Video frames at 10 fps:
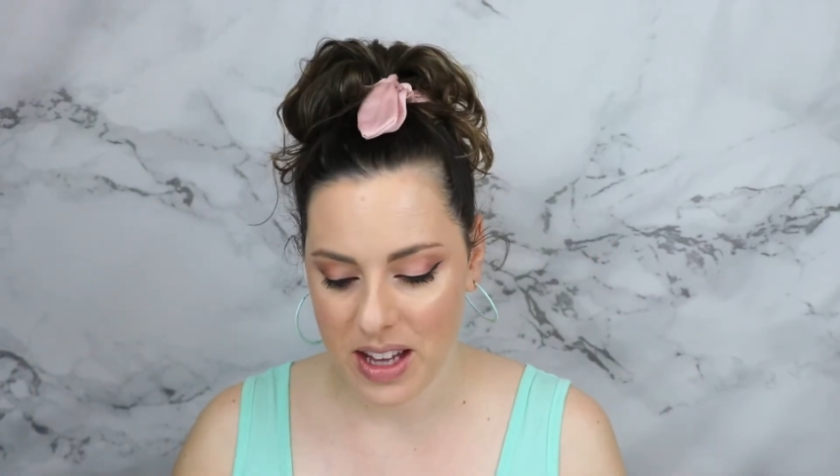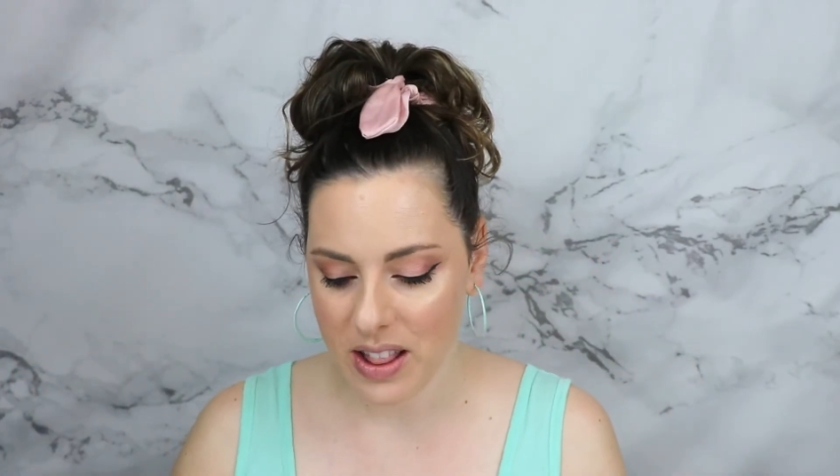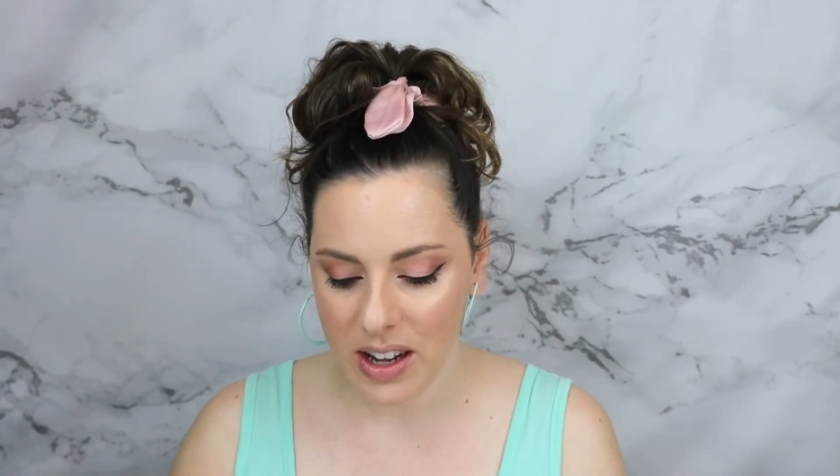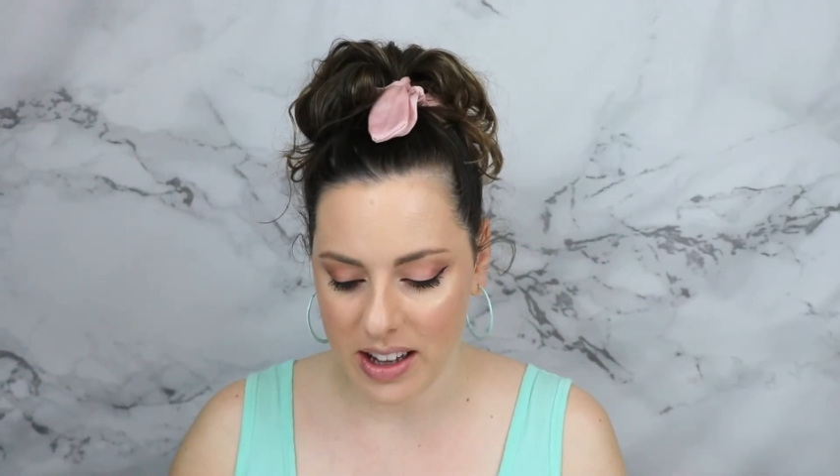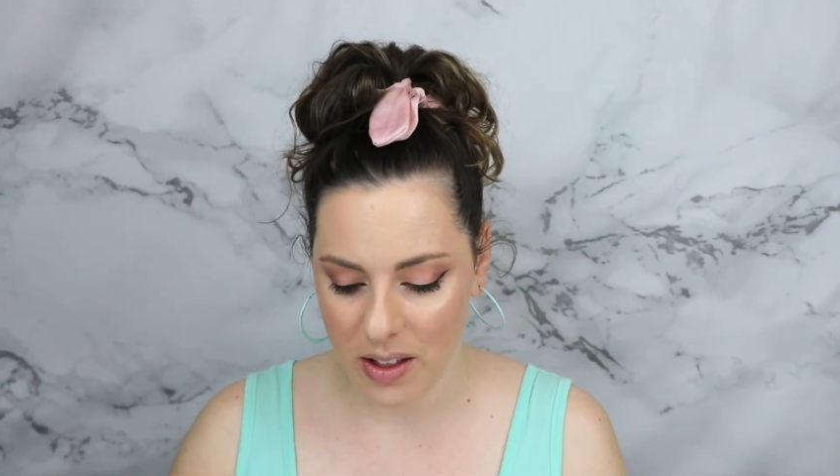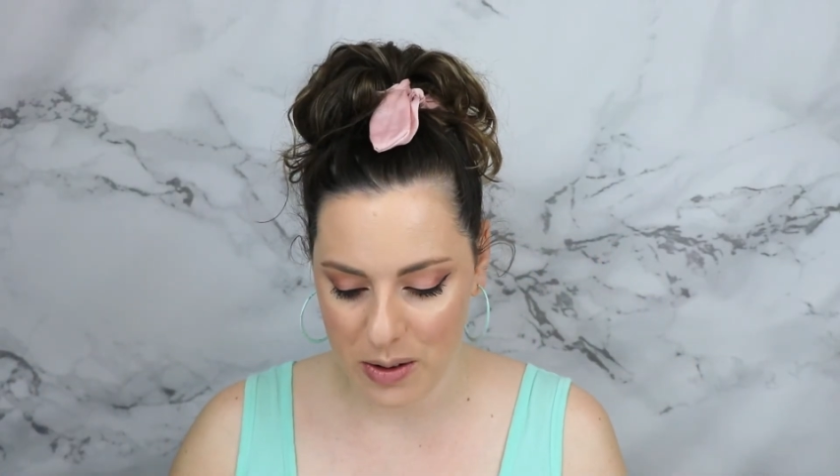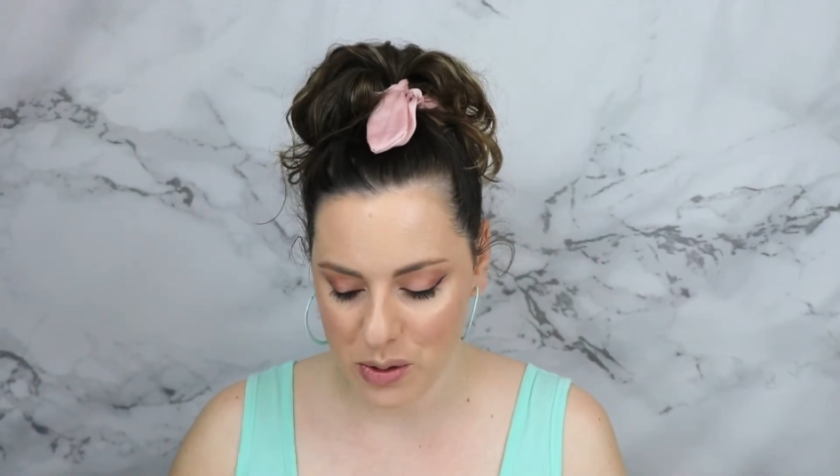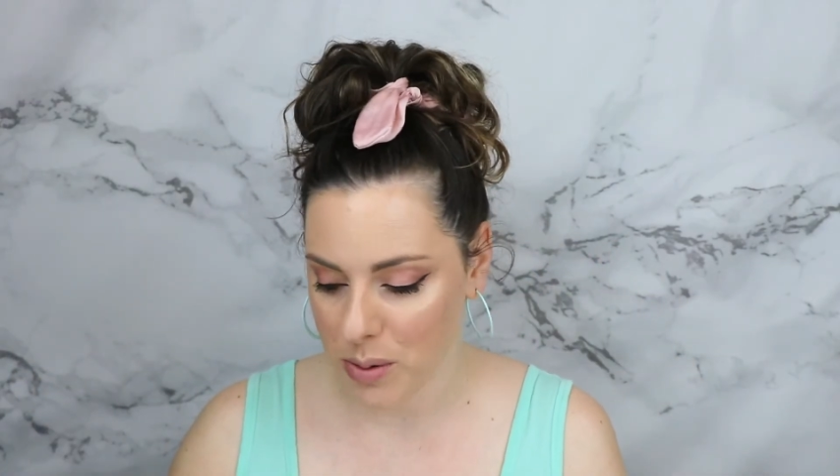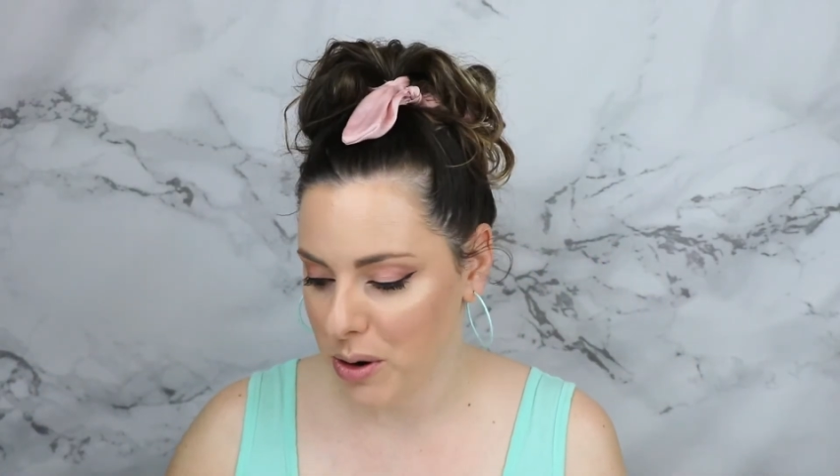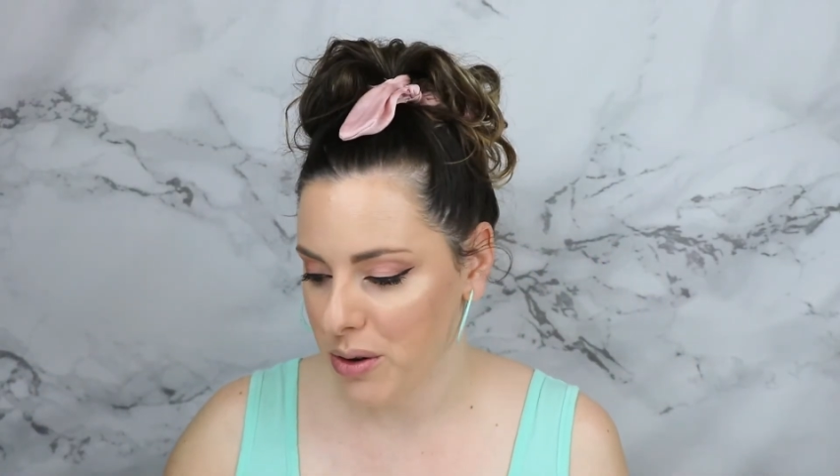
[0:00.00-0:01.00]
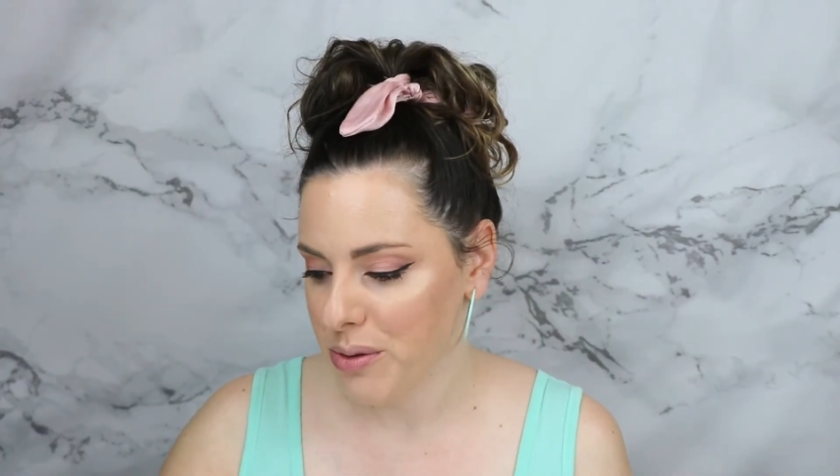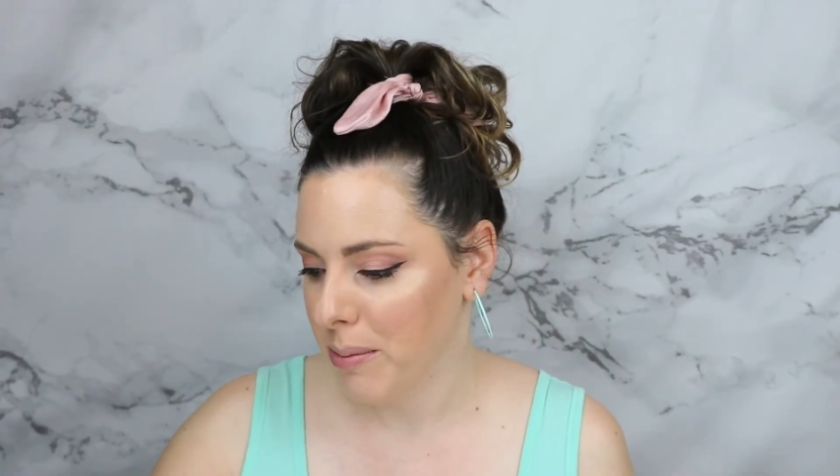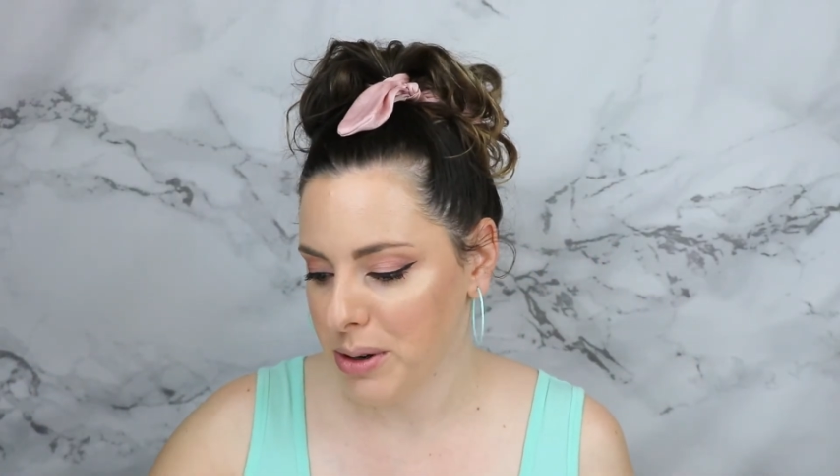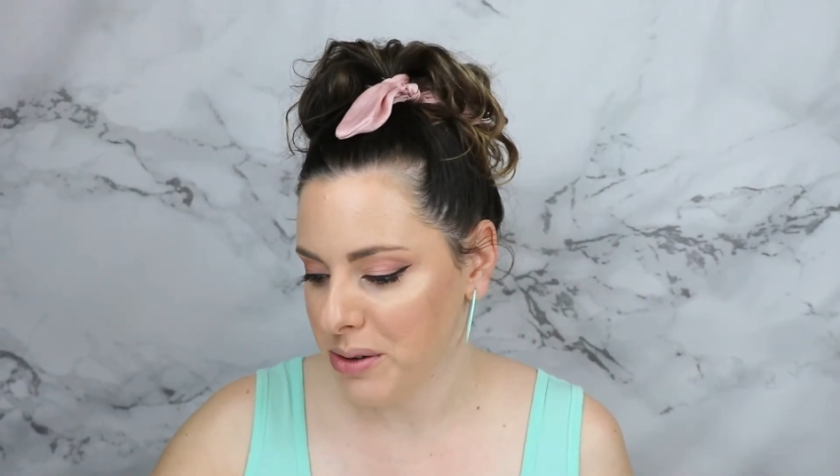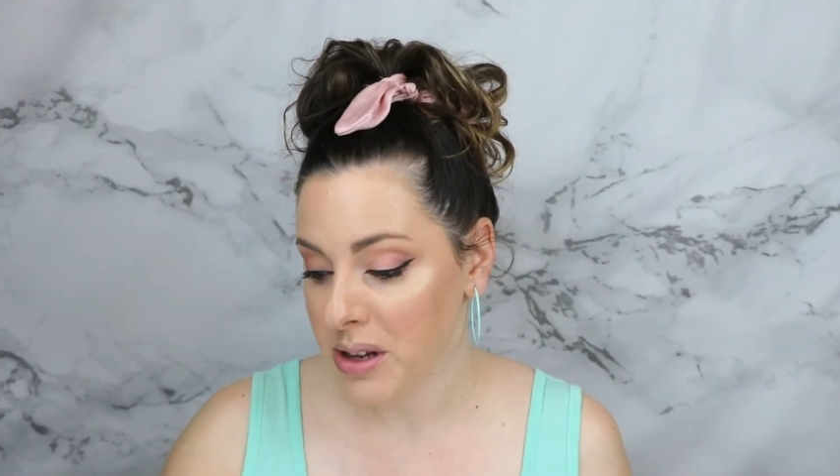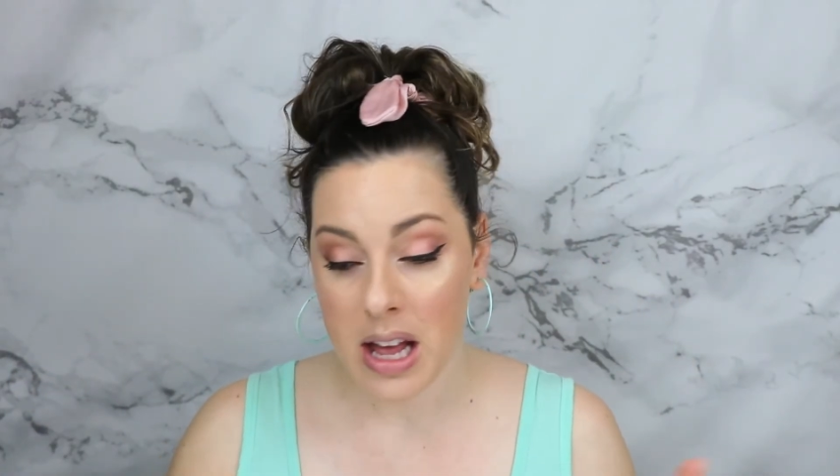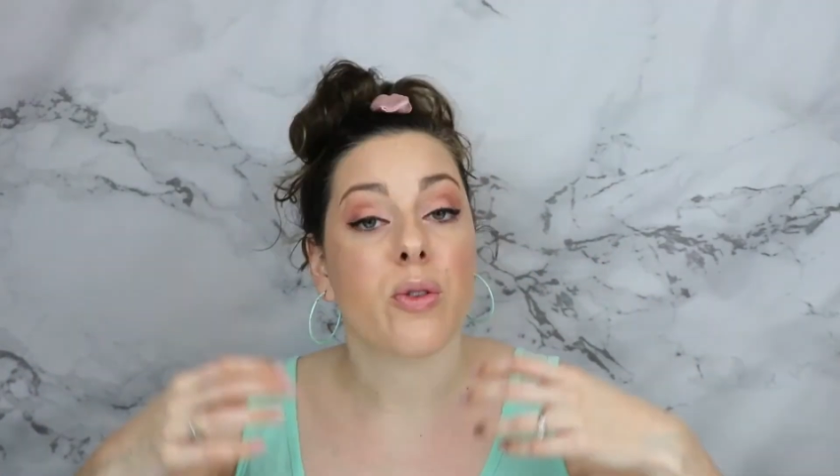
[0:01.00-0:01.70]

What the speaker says: Look at all those hormone disruptors.